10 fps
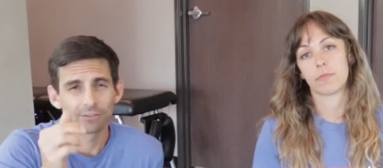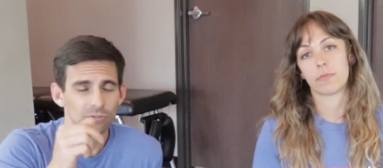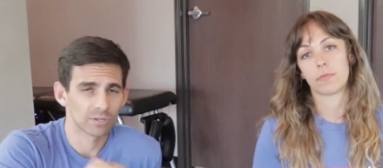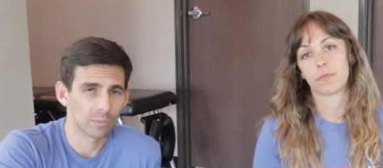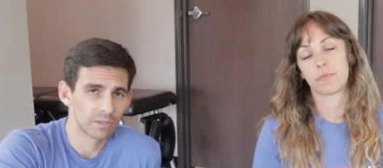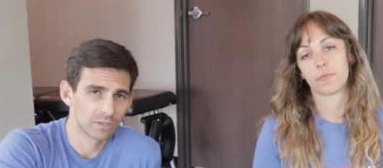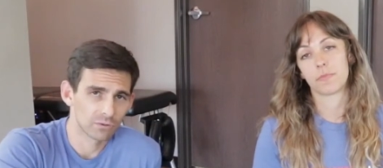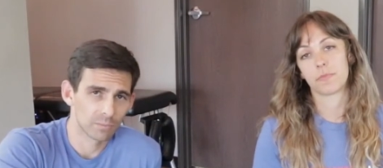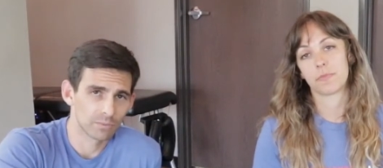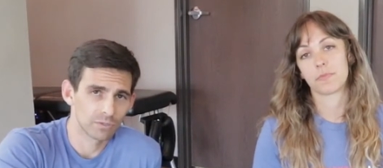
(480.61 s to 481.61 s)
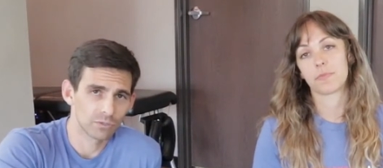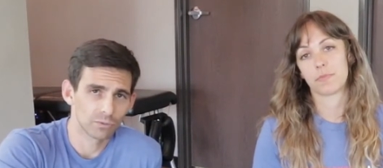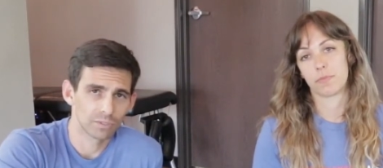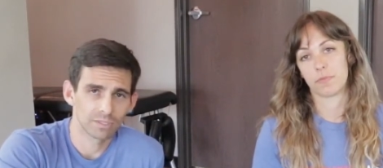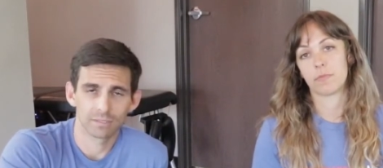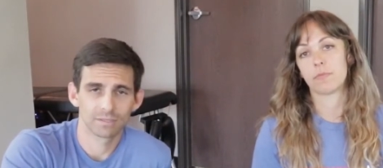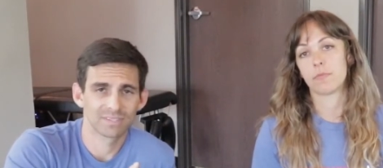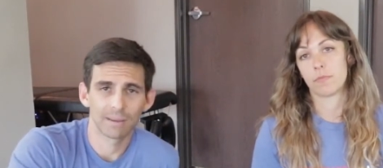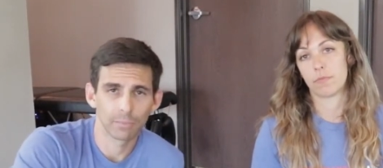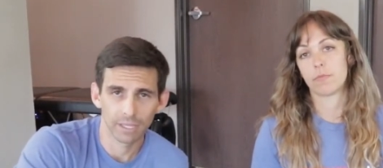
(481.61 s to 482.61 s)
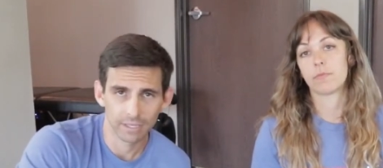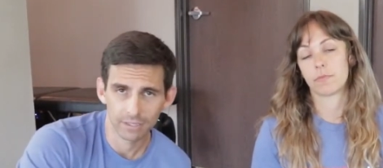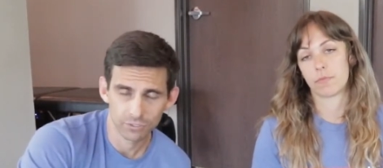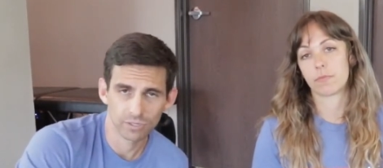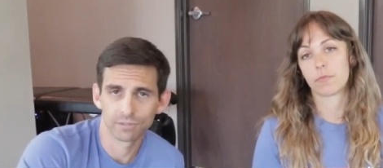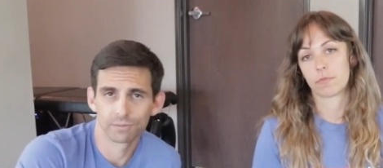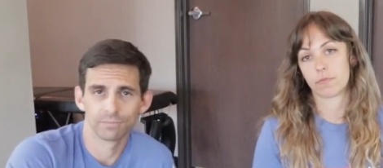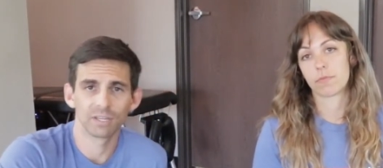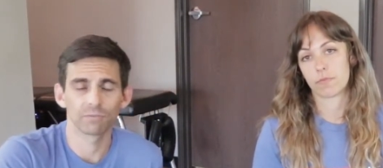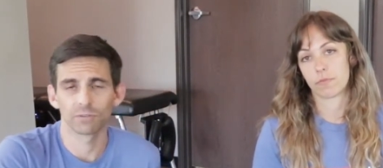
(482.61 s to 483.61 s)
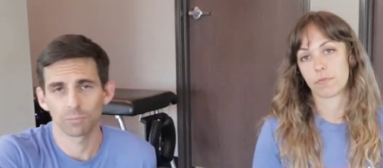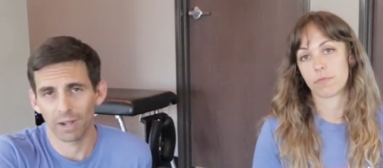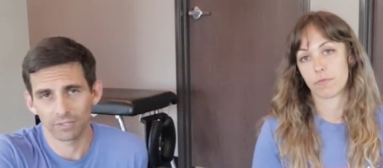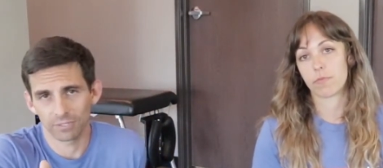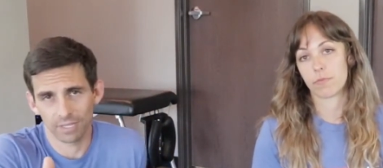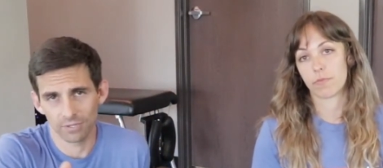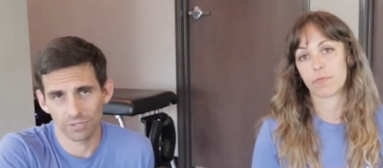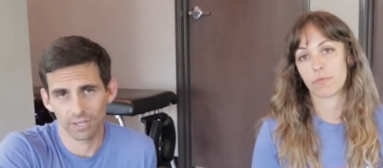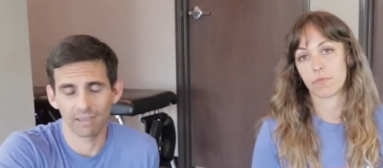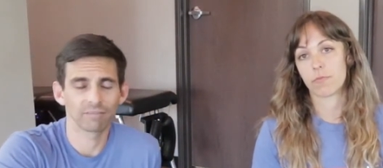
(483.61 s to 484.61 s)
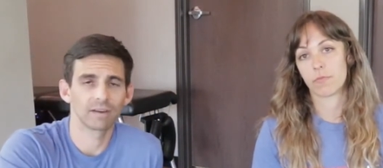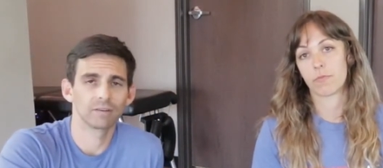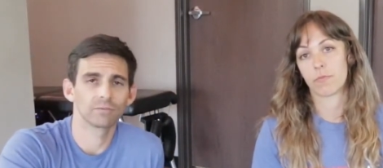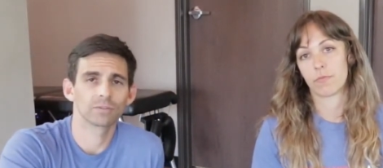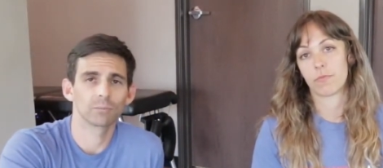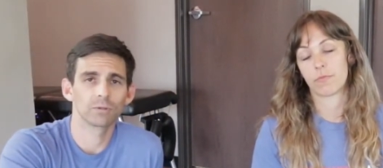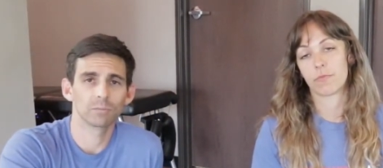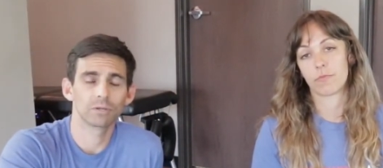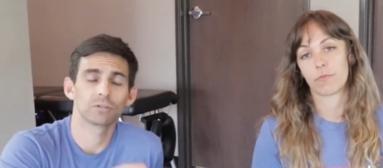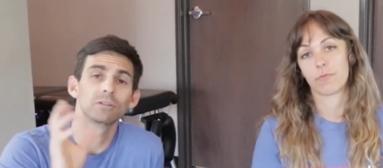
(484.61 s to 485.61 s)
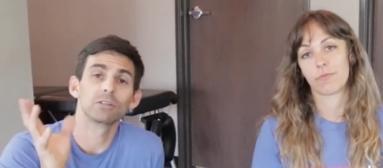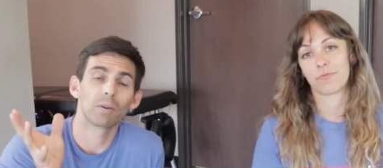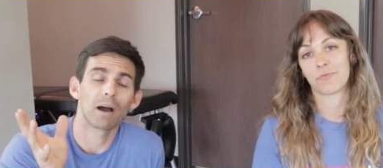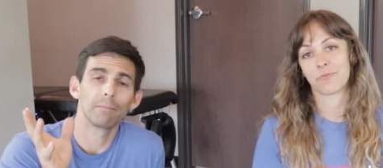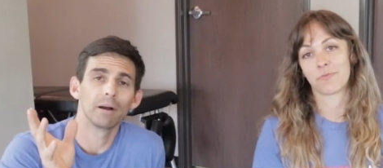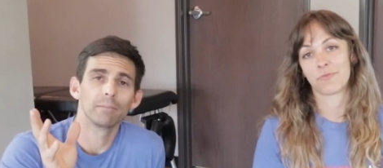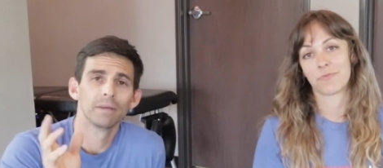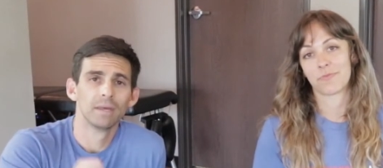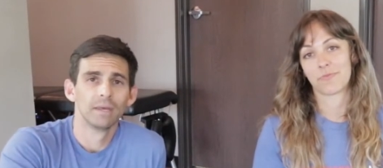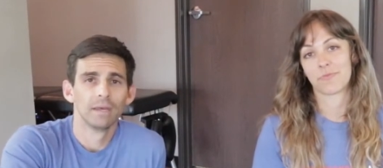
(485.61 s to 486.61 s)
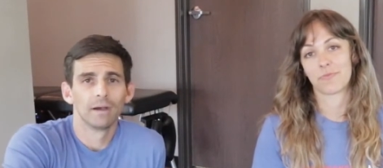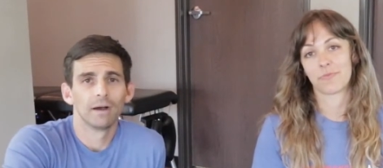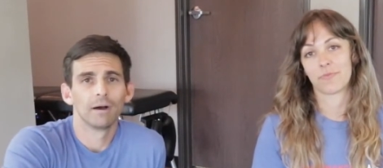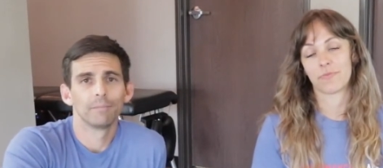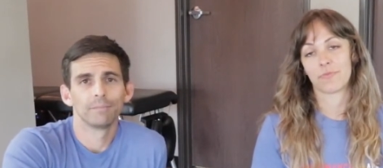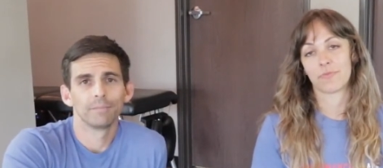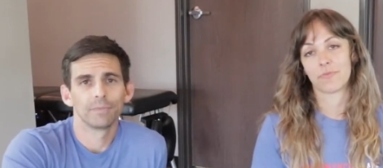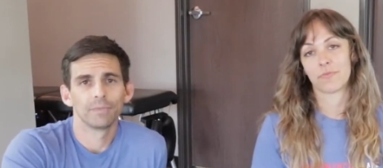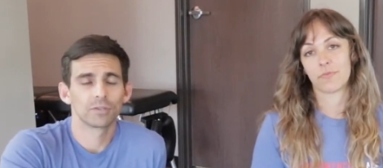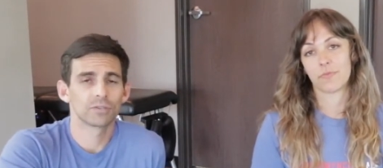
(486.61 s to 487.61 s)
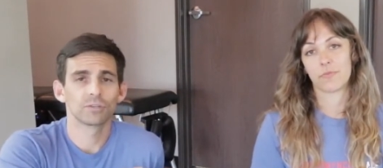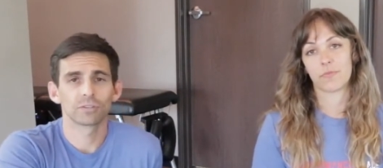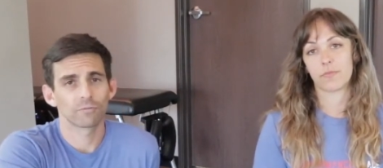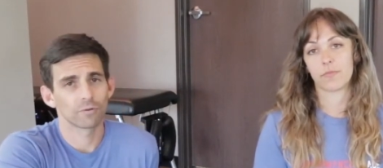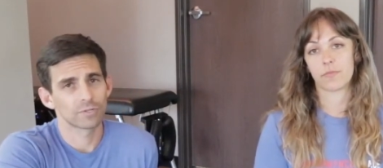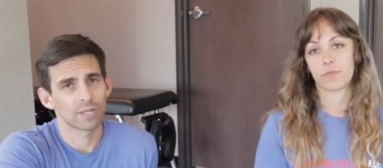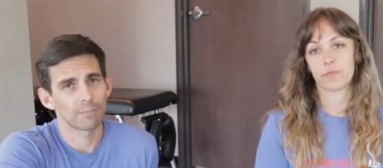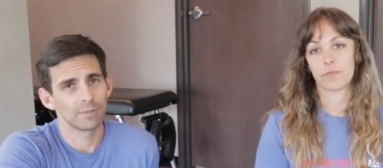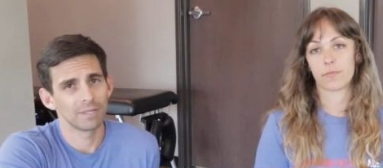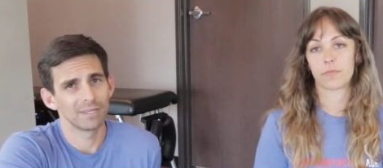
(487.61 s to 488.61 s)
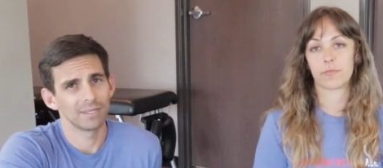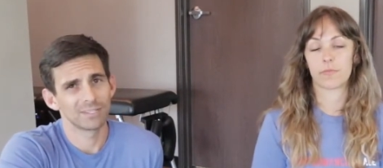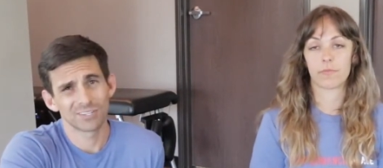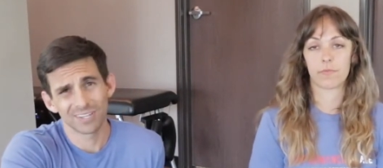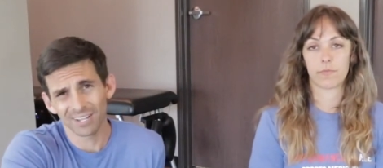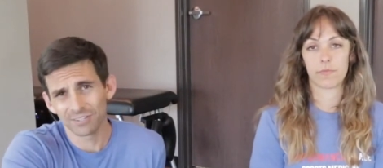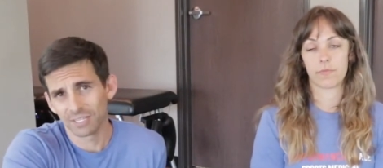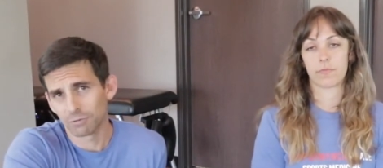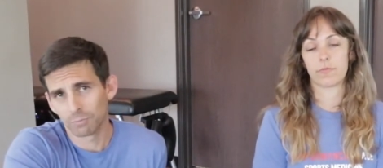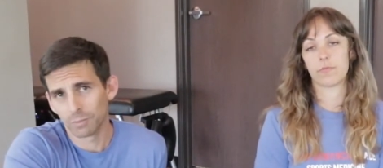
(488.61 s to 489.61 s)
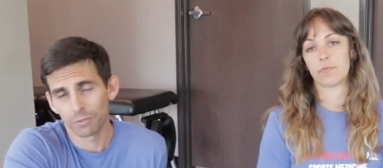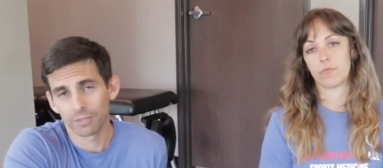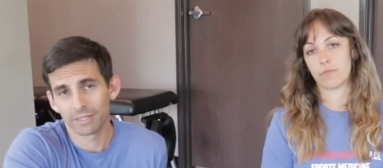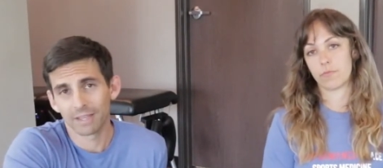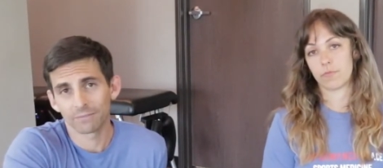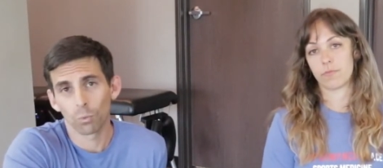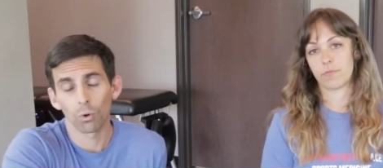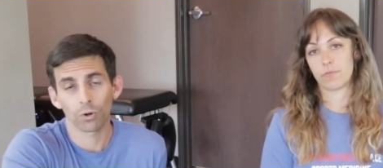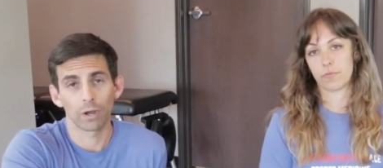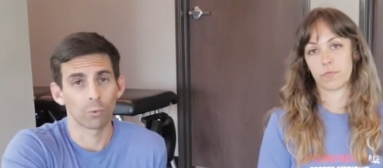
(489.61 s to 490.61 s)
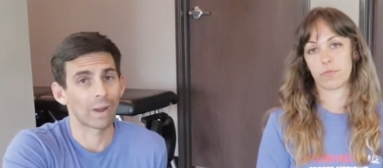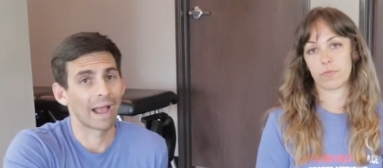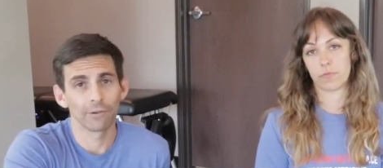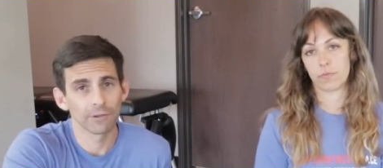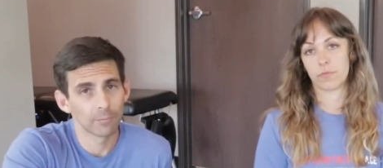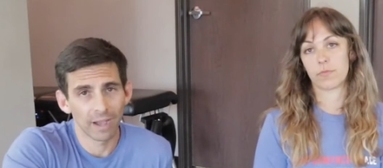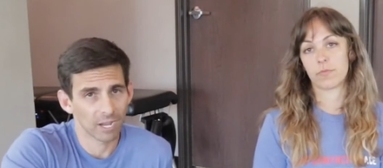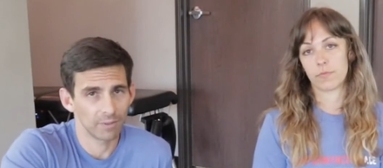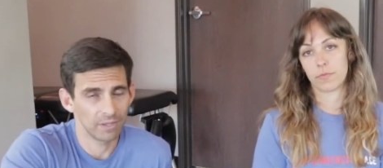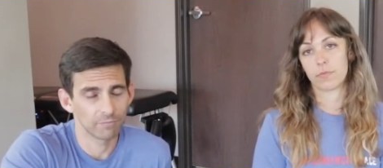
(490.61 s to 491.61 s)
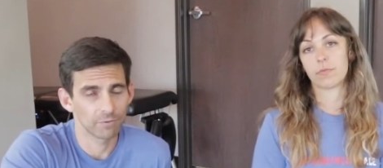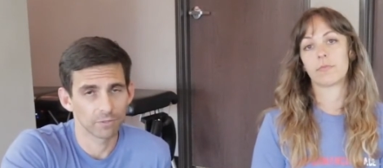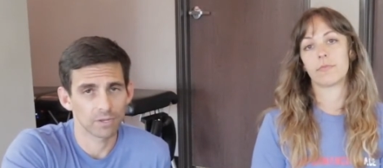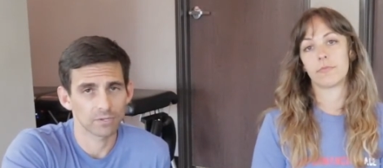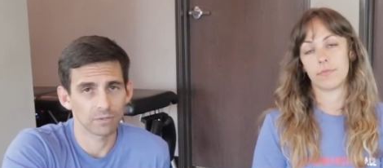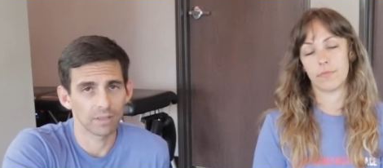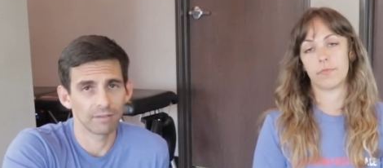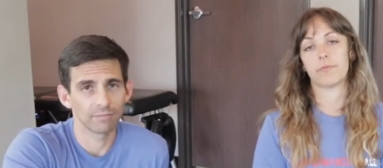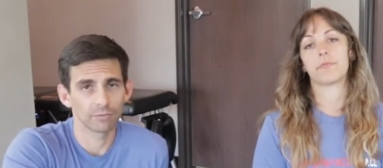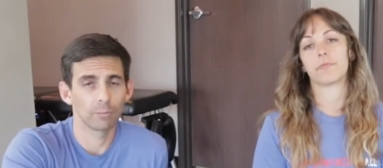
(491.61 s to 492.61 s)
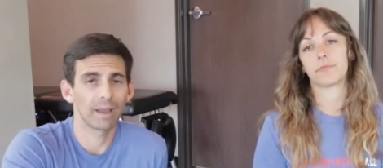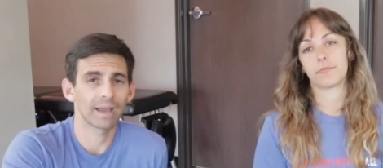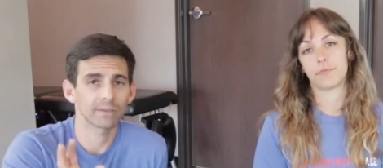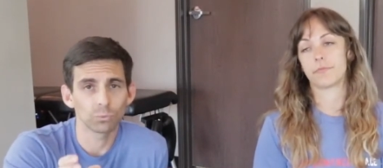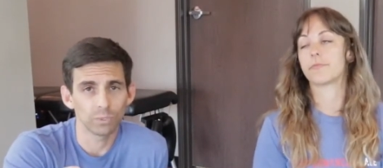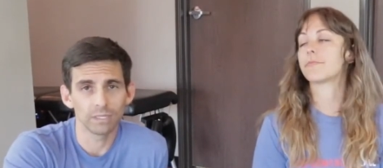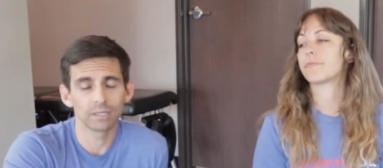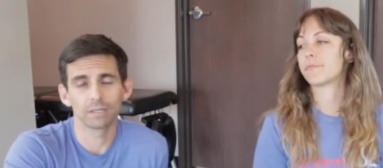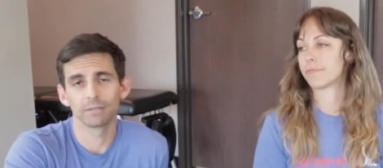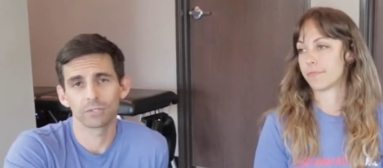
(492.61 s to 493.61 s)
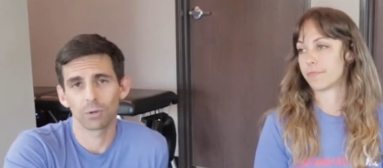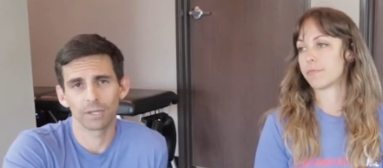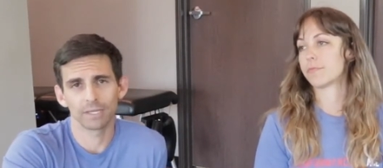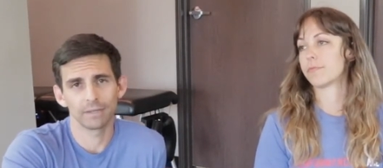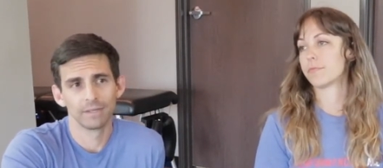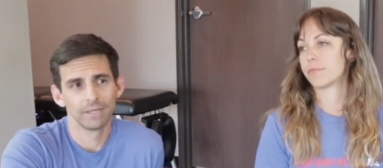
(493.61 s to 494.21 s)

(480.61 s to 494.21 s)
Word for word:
Speaker 1: there's some in the description too. It's the same link, it's just different spots in case you can't find it for some reason, but it should just pop up. Um, this is just the first step, and it, it's a challenging thing when people think they have to work around back pain for the rest of their life, or their back is weak and so on, and,